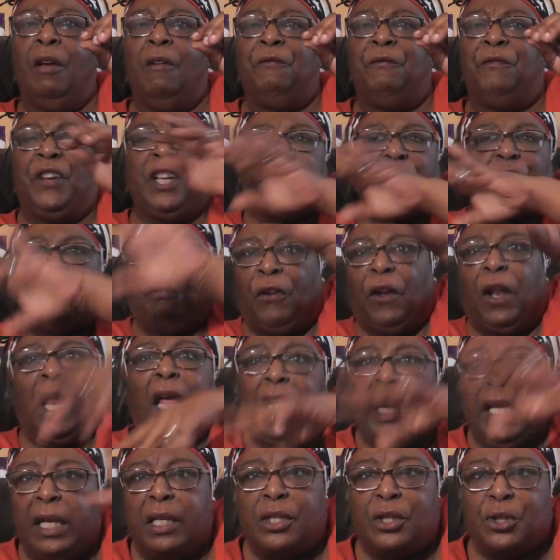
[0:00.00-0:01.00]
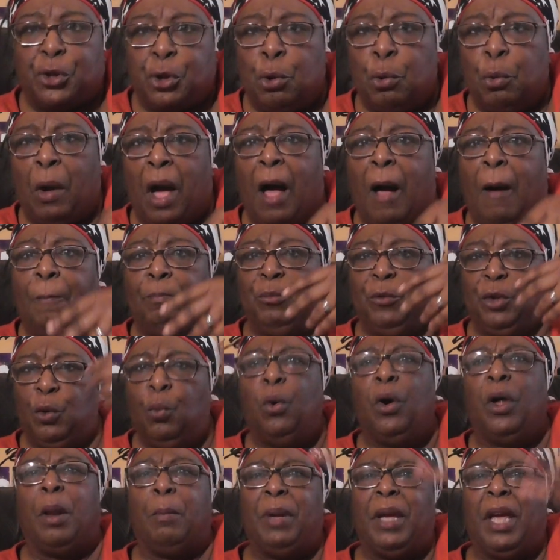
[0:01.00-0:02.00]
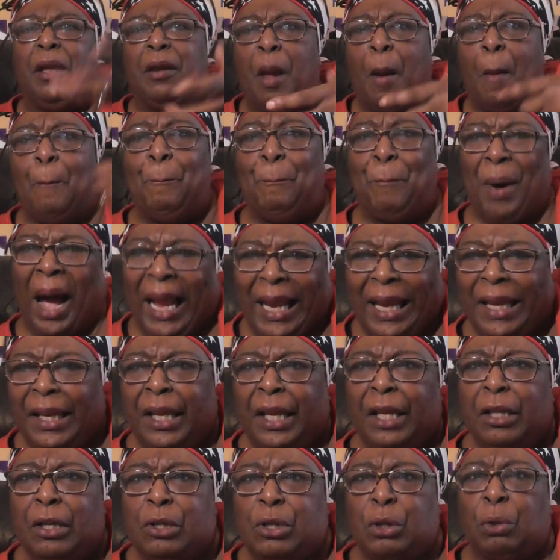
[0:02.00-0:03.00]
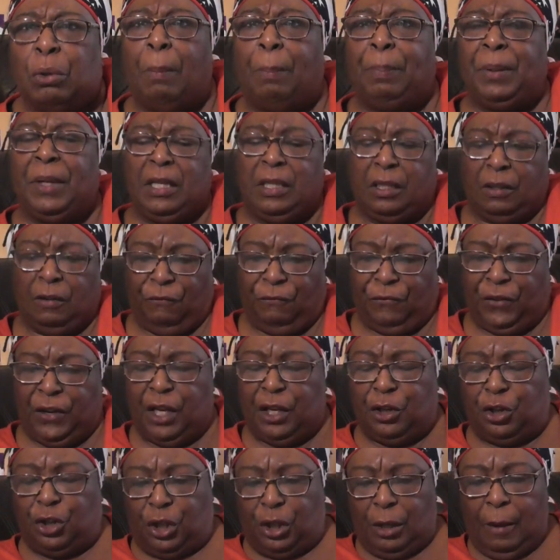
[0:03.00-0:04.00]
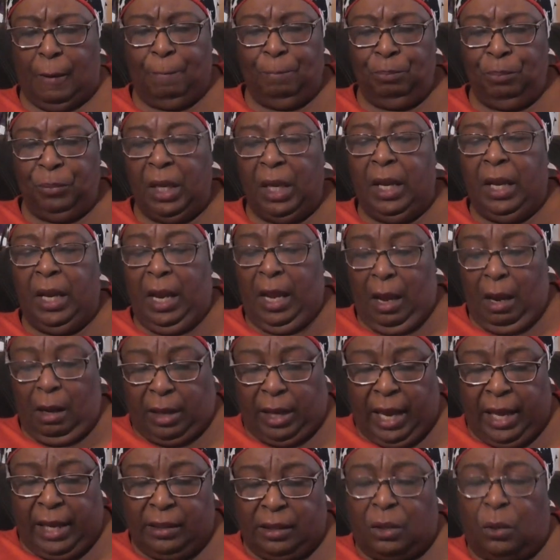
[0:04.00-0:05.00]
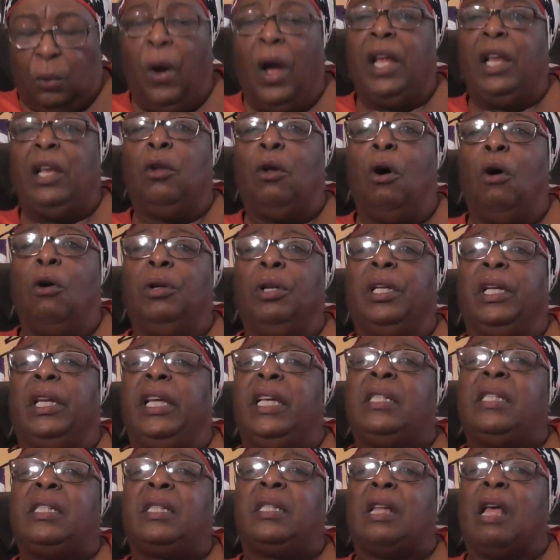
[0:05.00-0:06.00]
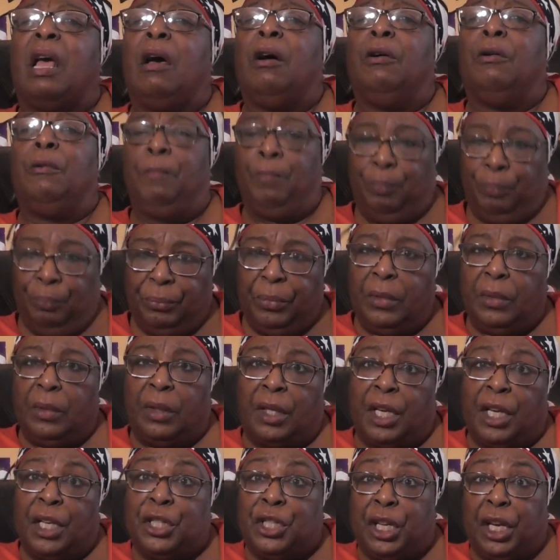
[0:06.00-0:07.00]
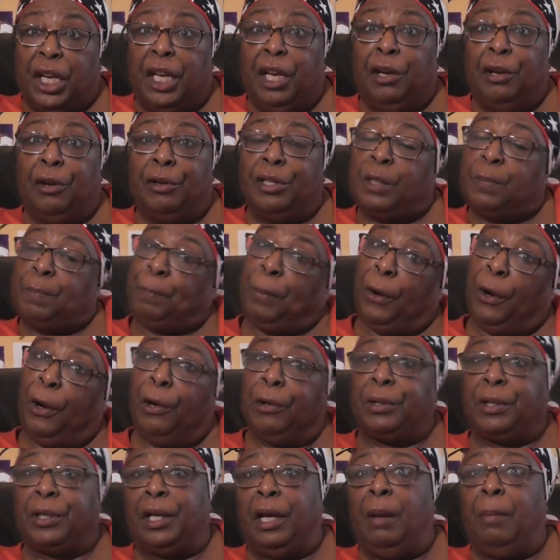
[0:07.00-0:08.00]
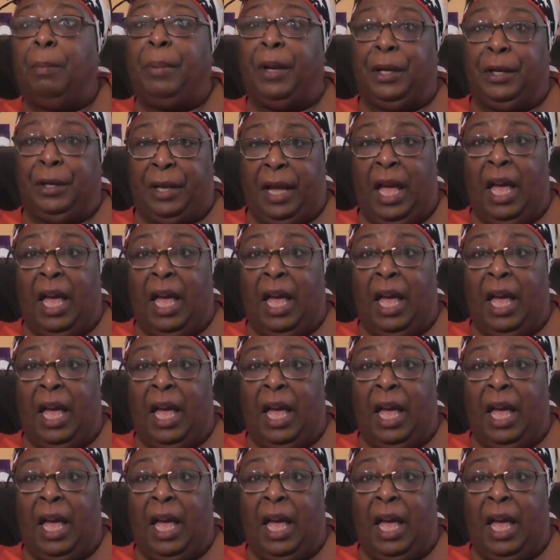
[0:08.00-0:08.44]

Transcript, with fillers: fish flakes throughout. You want to be able to bite into a piece of fish. Okay, it's quite long list, so Get your ears perked up and